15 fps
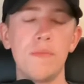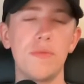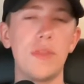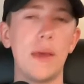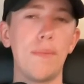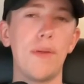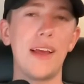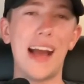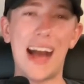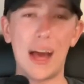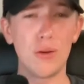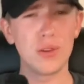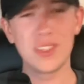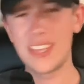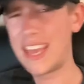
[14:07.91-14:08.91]
They play
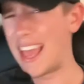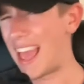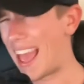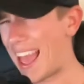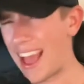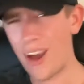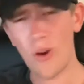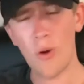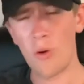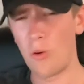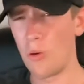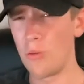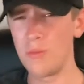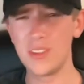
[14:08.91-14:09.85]
Iowa State at home.